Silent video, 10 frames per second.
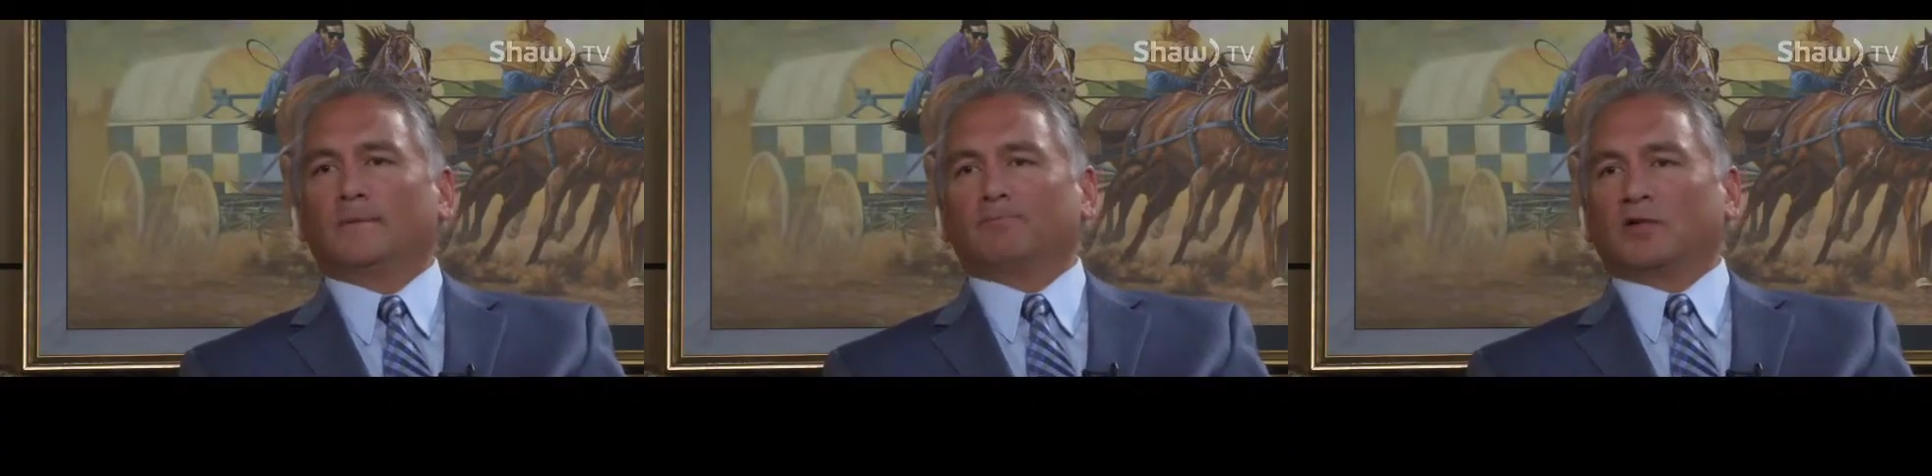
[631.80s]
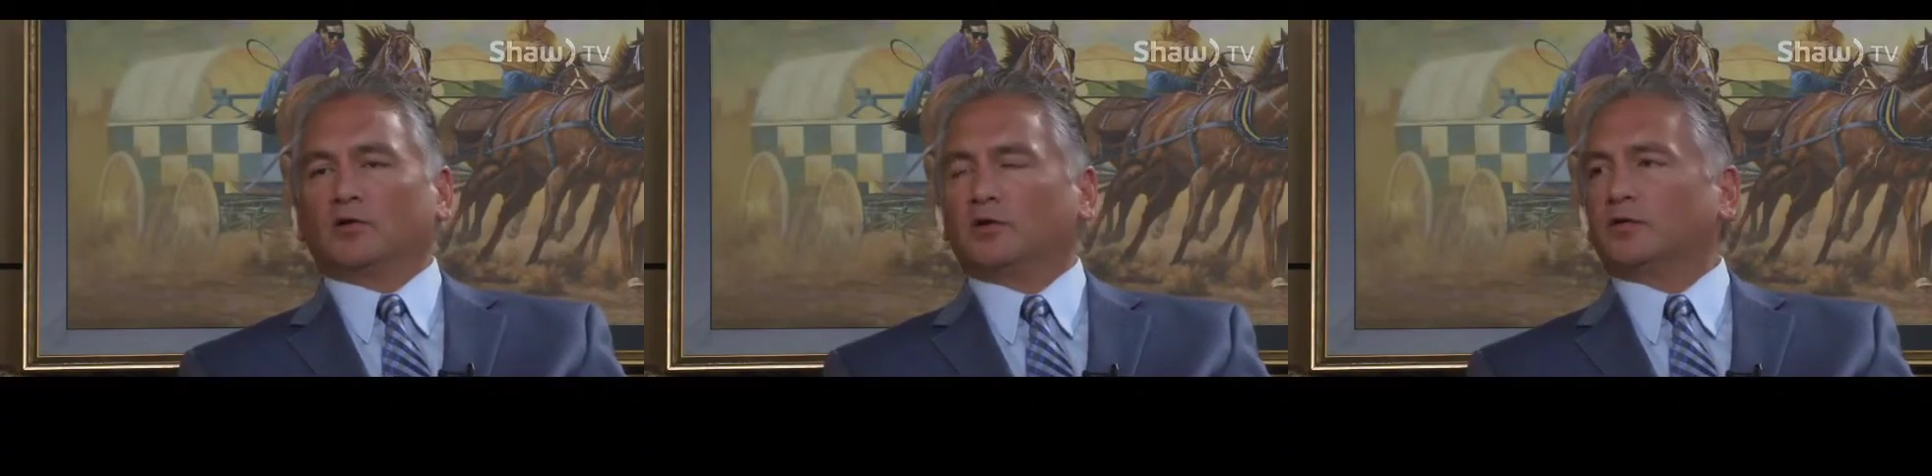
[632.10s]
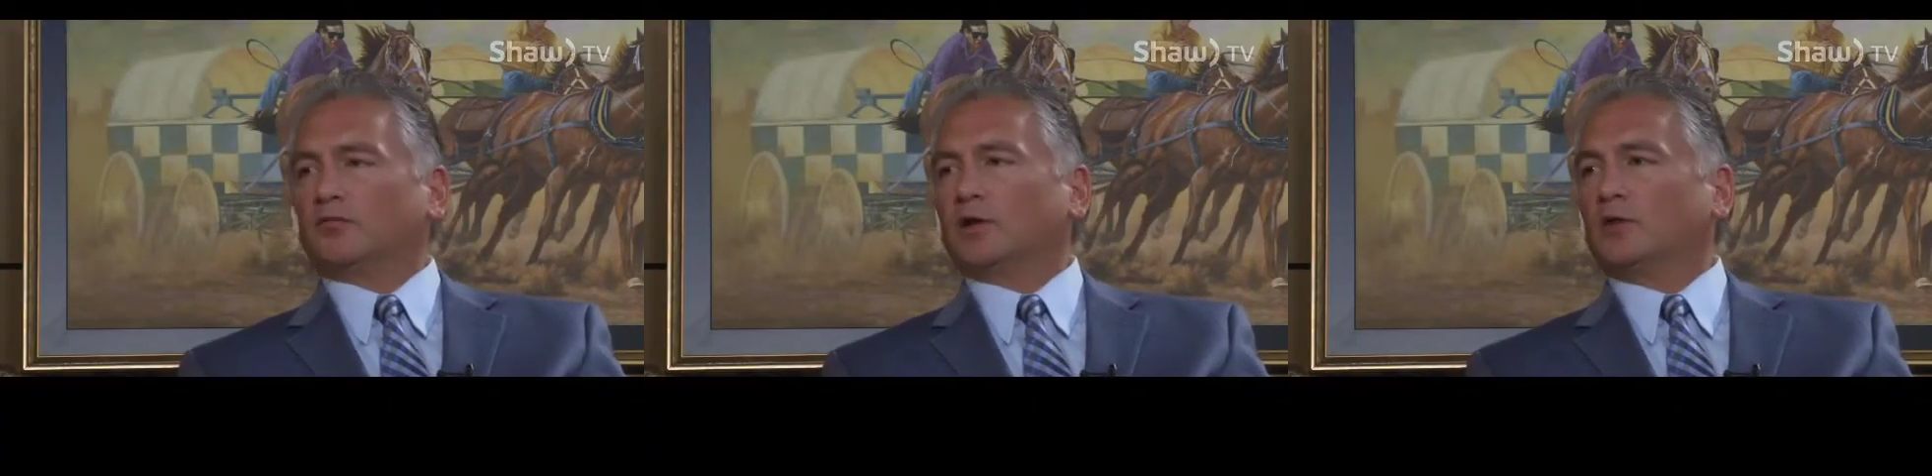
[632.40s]
look
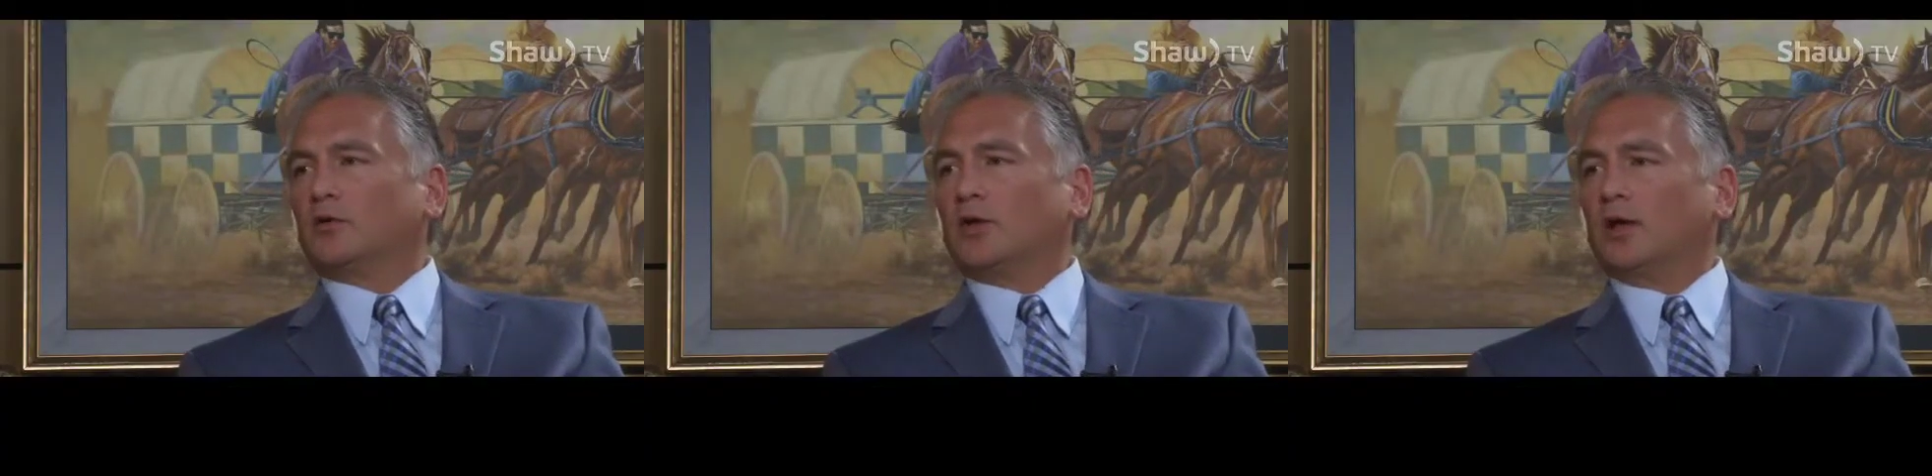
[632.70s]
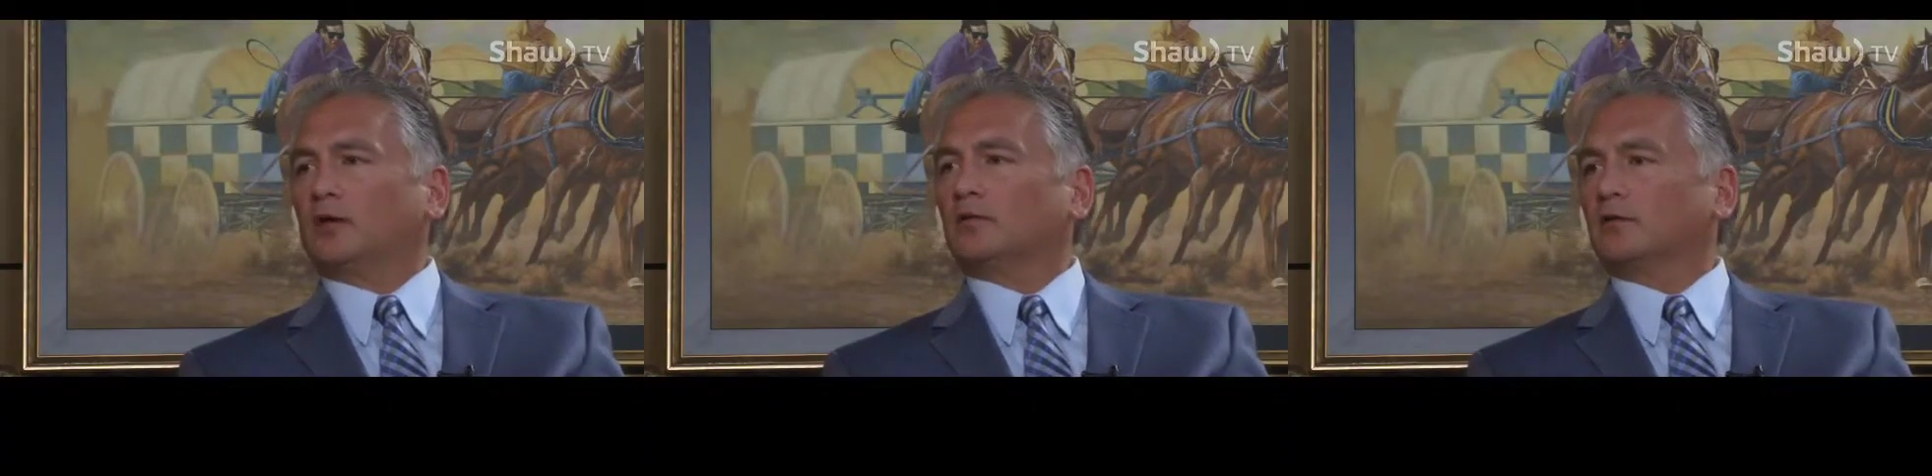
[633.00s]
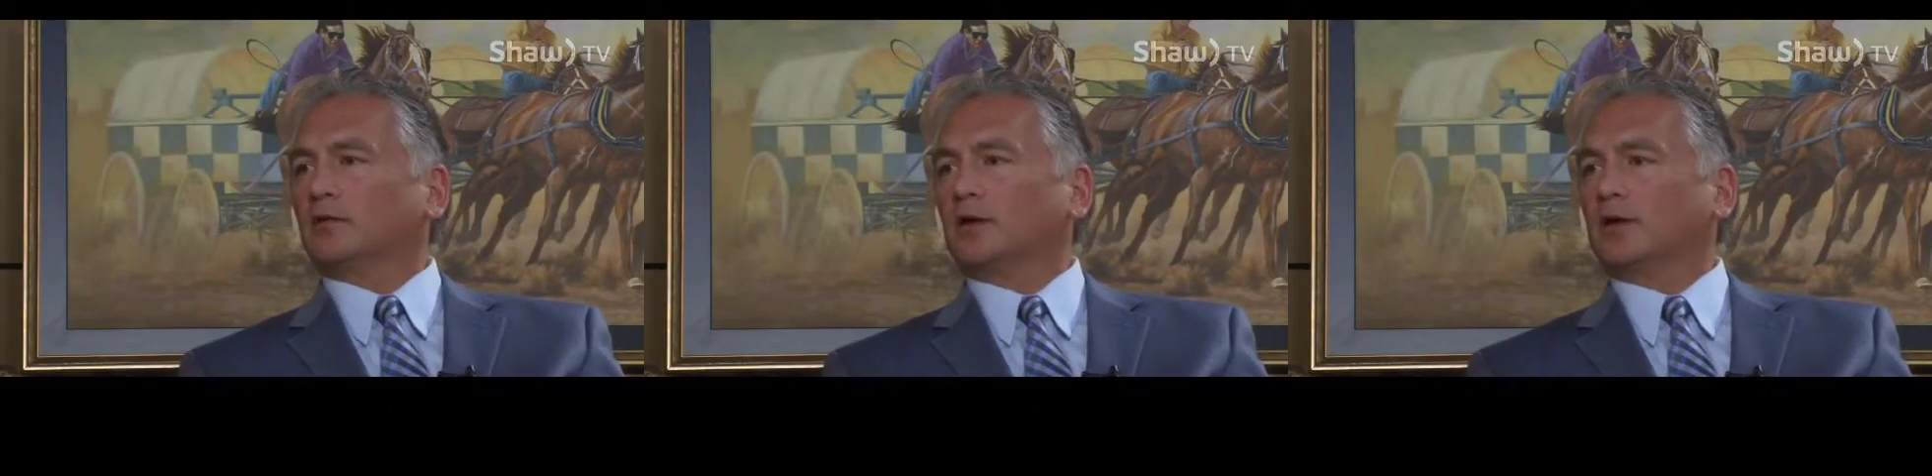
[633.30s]
to relocate or
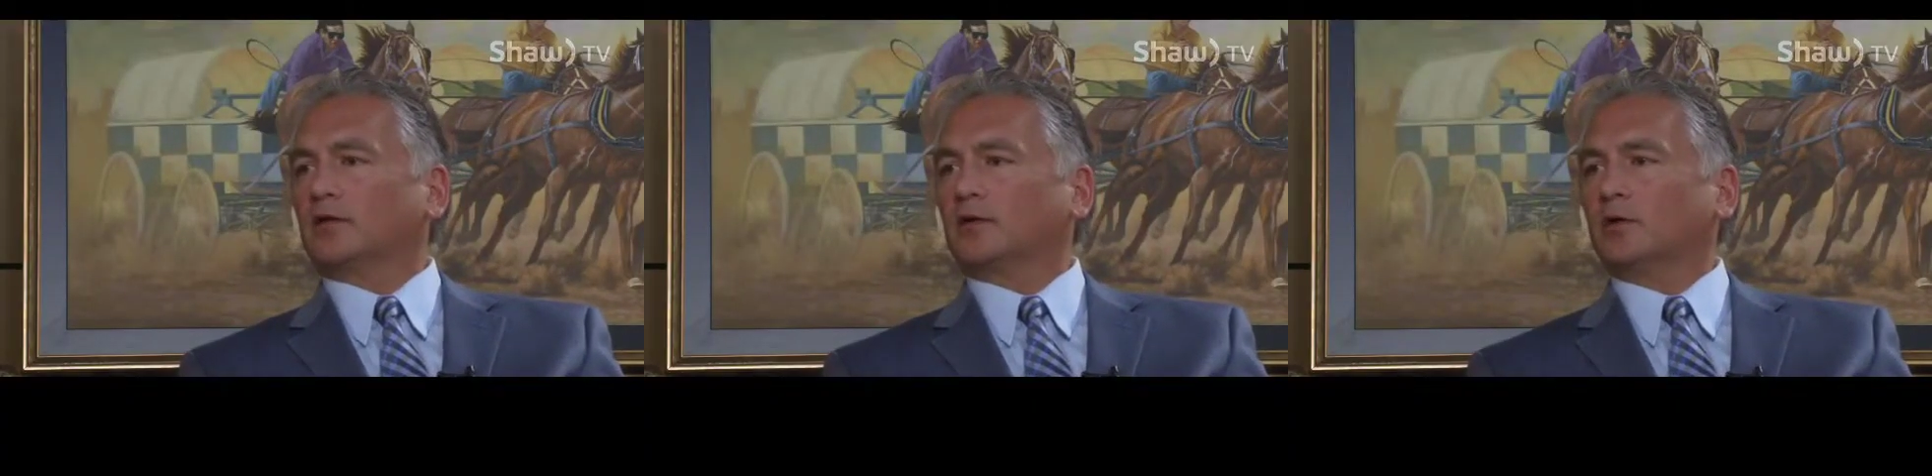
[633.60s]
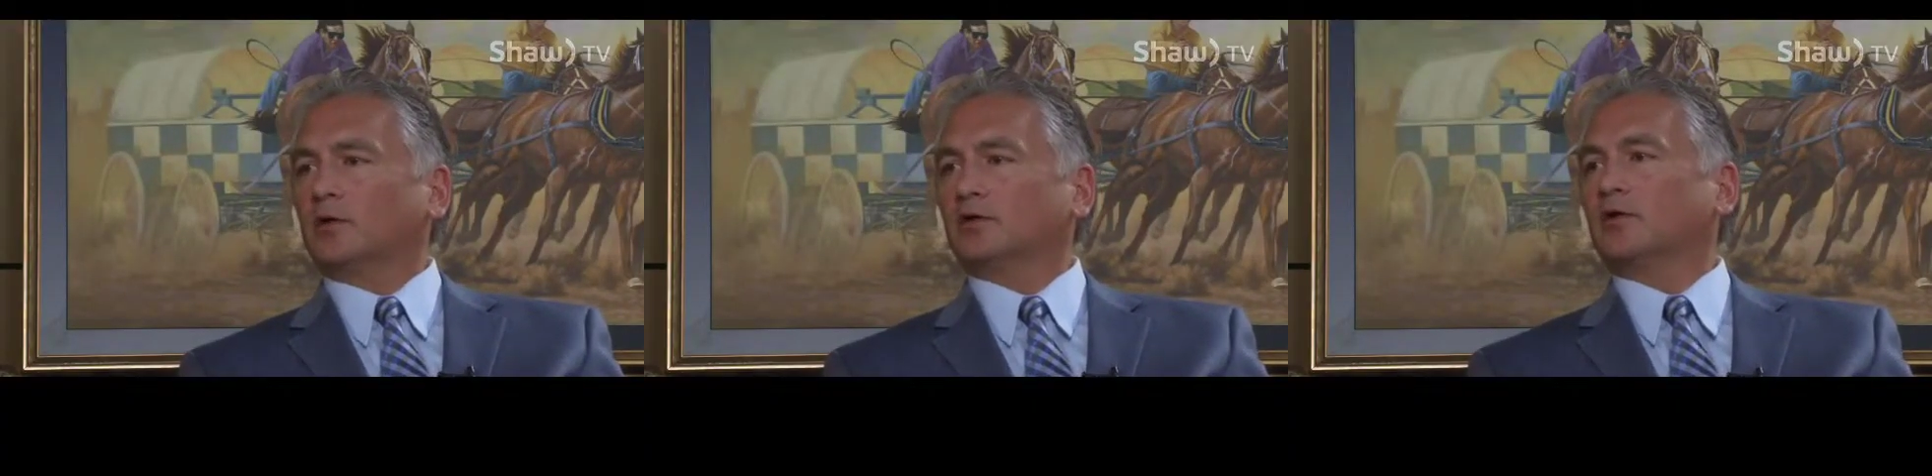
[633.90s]
looking at community,